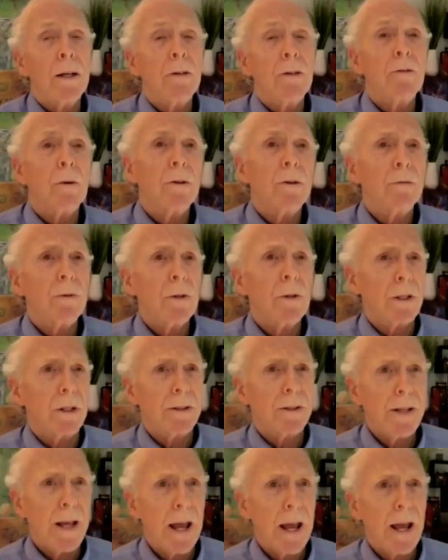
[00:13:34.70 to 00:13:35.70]
Okay, so
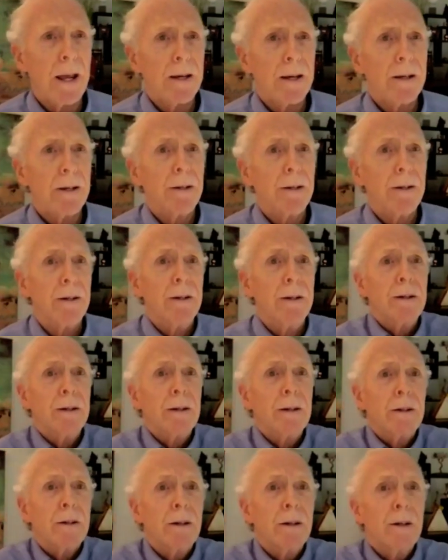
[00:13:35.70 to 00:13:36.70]
it's really a tank.
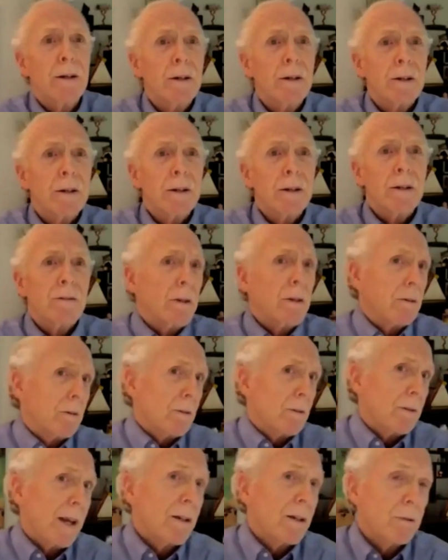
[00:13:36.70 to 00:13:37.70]

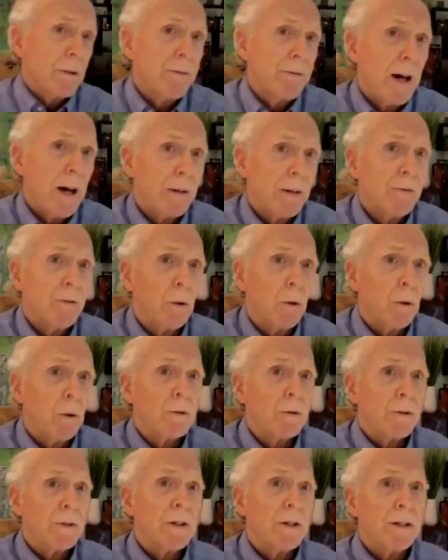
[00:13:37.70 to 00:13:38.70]
There's actually 5
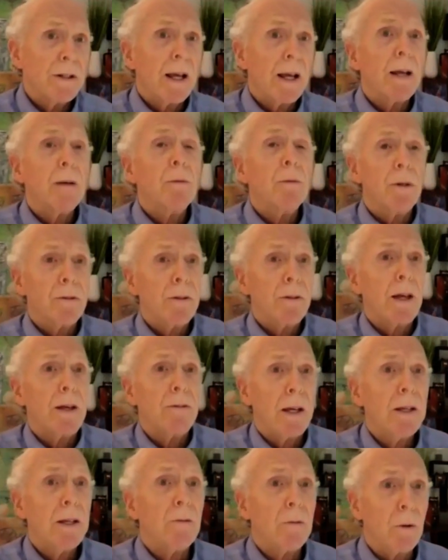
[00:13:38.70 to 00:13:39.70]
soldiers in the tank.
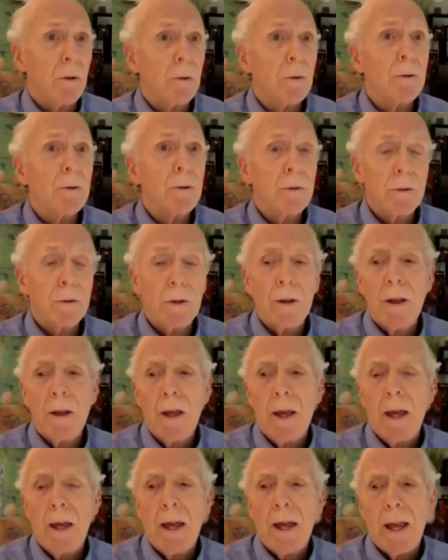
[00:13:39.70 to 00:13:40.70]
This has 8
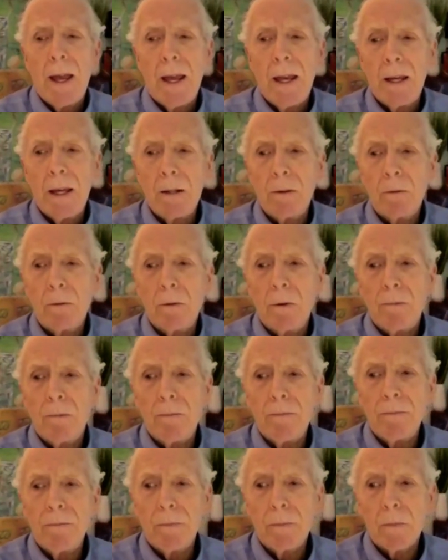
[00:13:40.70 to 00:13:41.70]
soldiers.
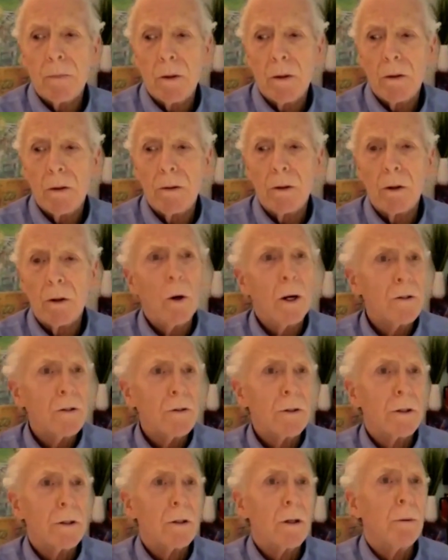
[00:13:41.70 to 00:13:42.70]
And the
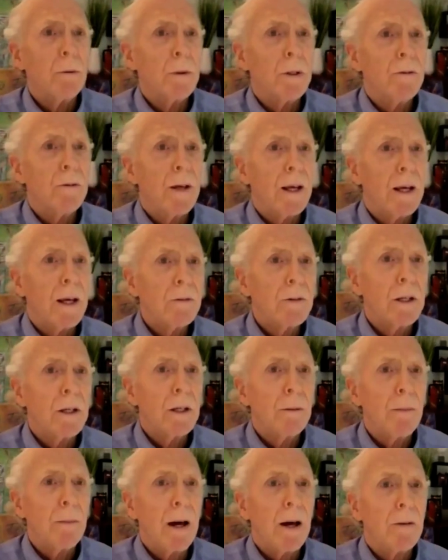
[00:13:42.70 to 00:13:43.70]
question that no one's
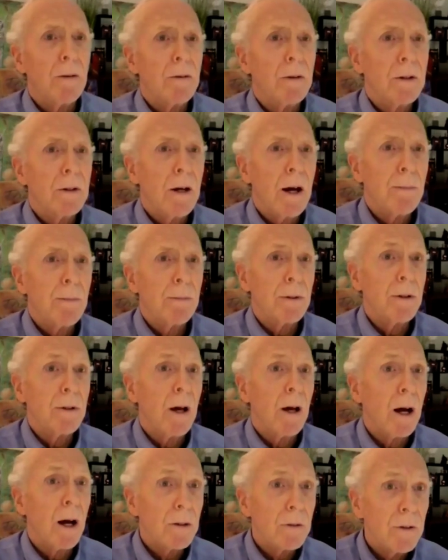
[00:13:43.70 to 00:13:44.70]
asking about
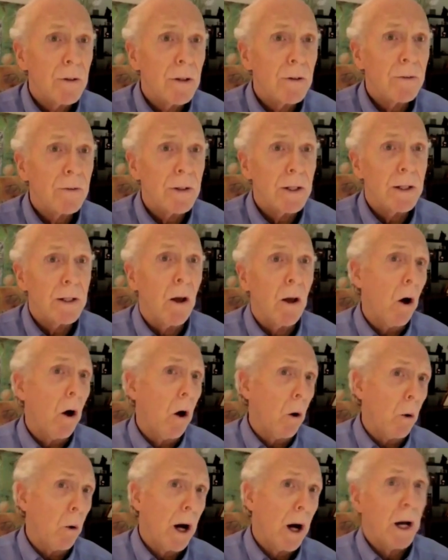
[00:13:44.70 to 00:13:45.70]
copper
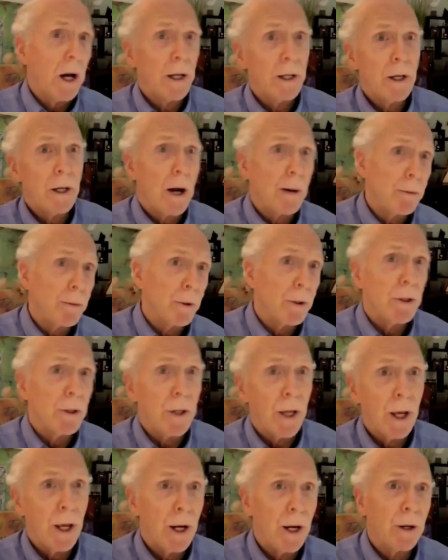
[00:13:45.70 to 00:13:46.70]
toxicity, high
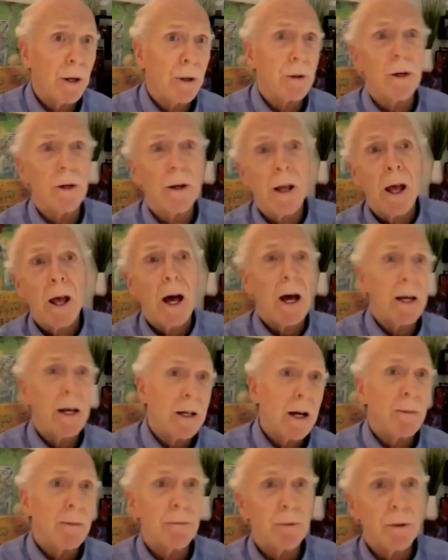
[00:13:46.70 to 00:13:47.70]
copper in the hair or
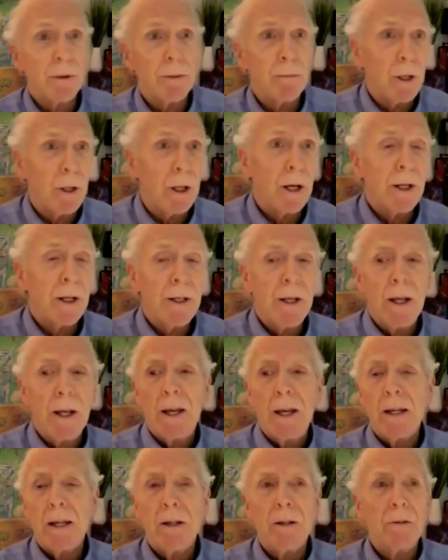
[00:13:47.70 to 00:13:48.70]
high copper in the
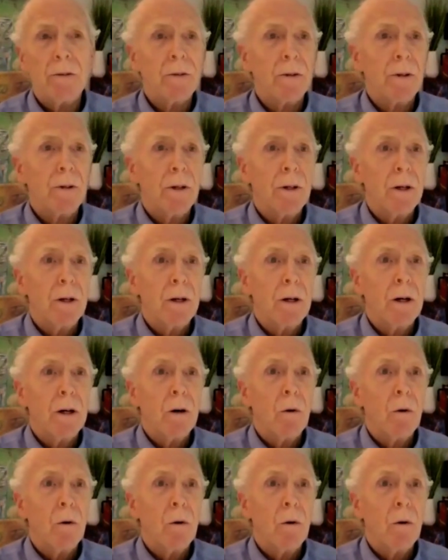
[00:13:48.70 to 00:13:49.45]
blood, is